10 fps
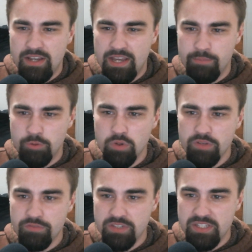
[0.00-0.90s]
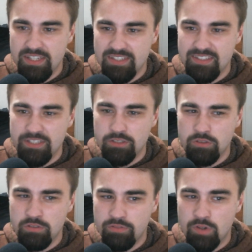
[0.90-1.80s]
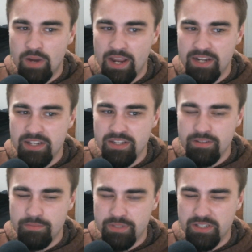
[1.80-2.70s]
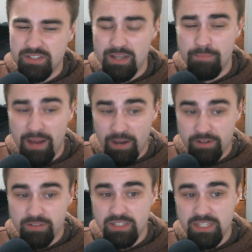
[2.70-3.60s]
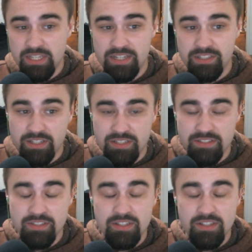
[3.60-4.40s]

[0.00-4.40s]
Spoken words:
And I'm going for the acetyl variety because apparently it does